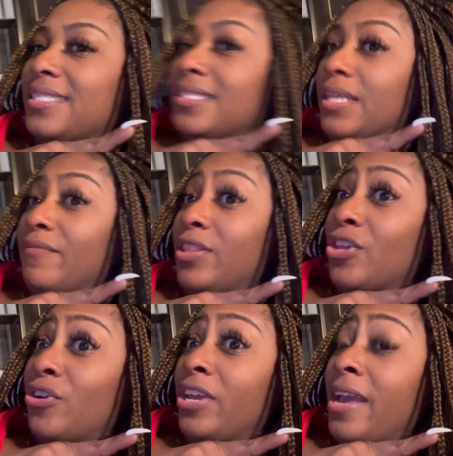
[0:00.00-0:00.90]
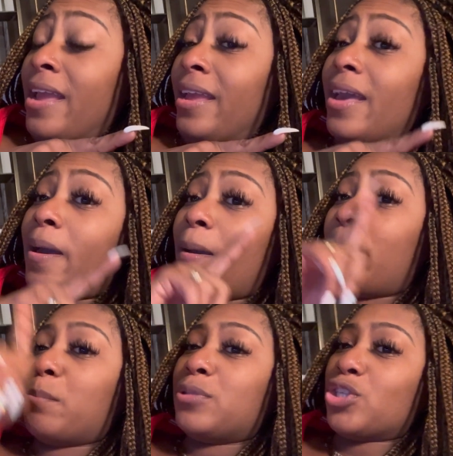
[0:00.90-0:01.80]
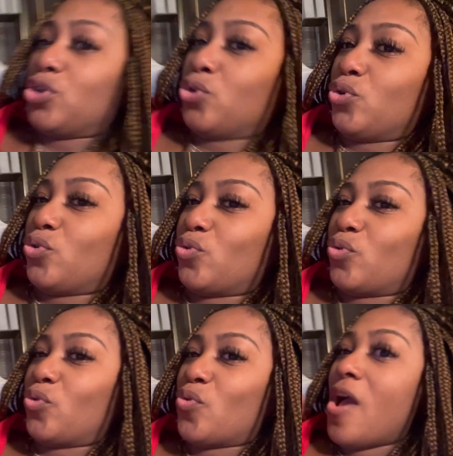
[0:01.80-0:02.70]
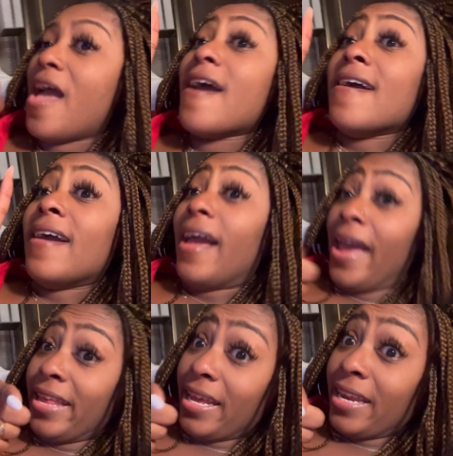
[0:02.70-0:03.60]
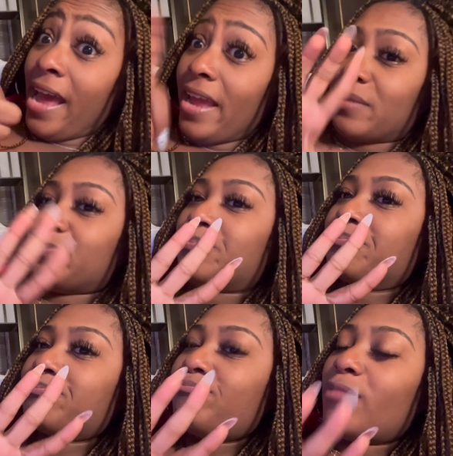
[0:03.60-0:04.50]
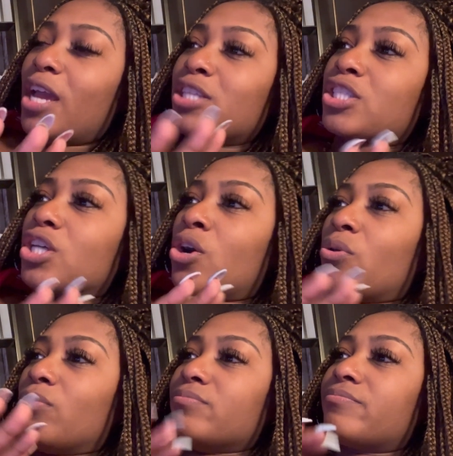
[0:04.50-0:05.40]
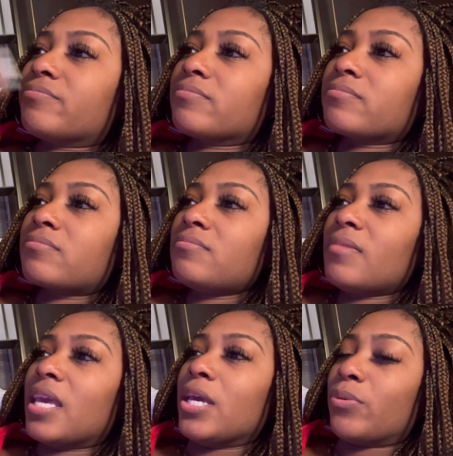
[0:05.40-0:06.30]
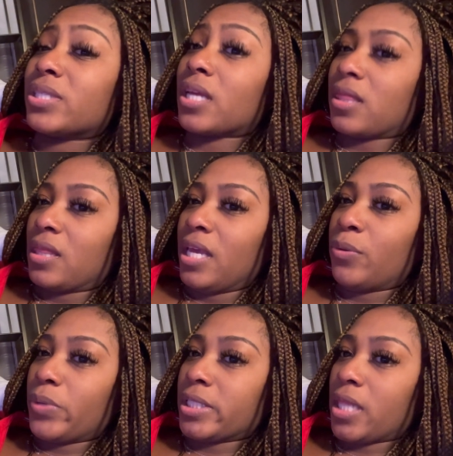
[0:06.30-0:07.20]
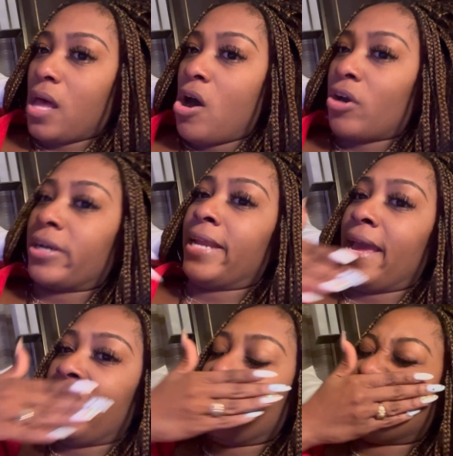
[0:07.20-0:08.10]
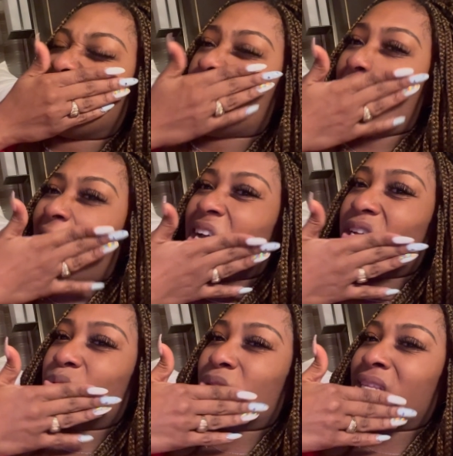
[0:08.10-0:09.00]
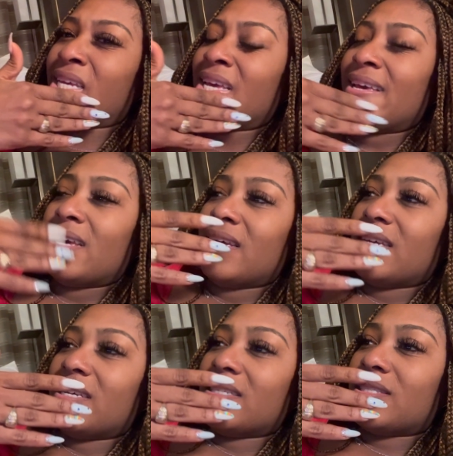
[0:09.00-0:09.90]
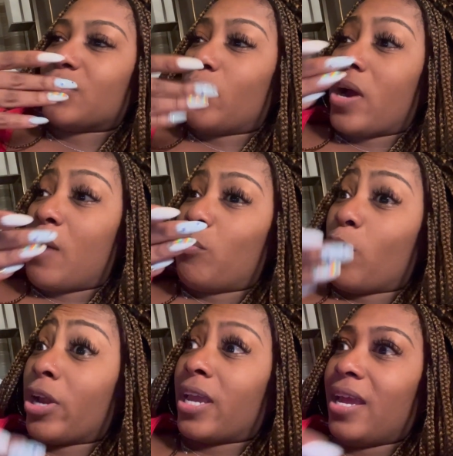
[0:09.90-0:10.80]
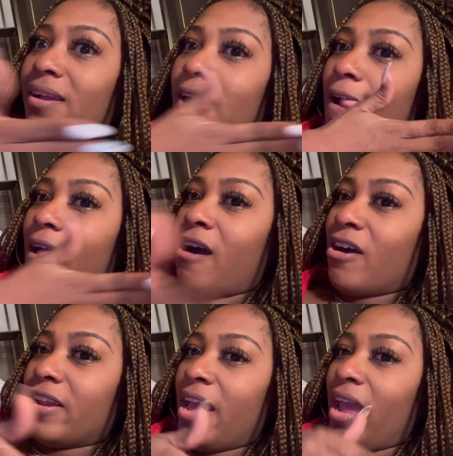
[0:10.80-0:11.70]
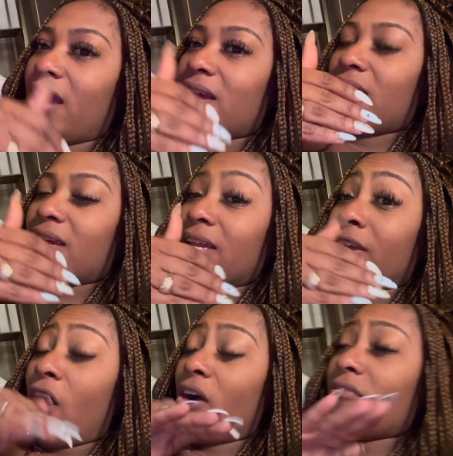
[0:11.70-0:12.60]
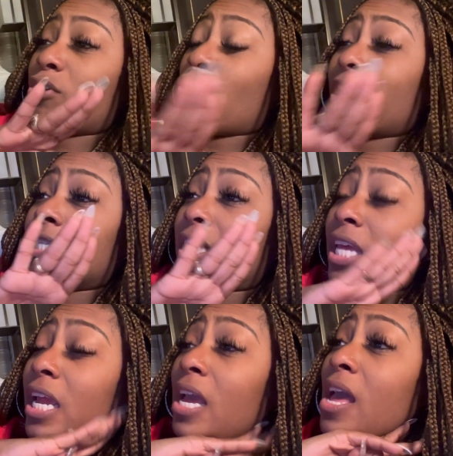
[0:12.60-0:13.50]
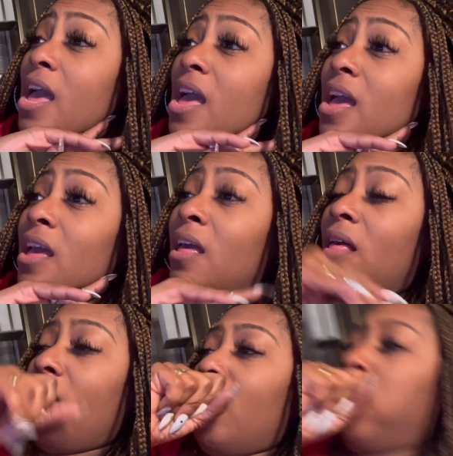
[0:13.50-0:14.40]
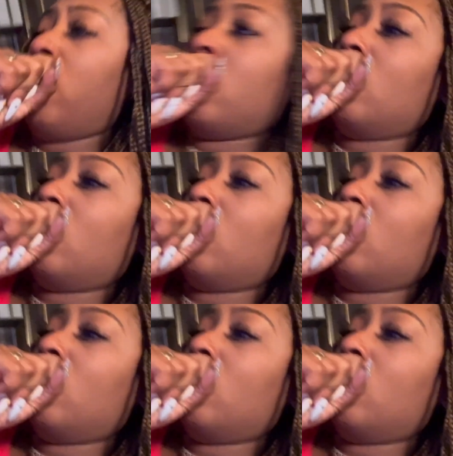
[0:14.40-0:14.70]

7:30 a.m. to 8 at night. So it was long days, so I couldn't really, to where I'm working all day. Y'all, crazy thing, my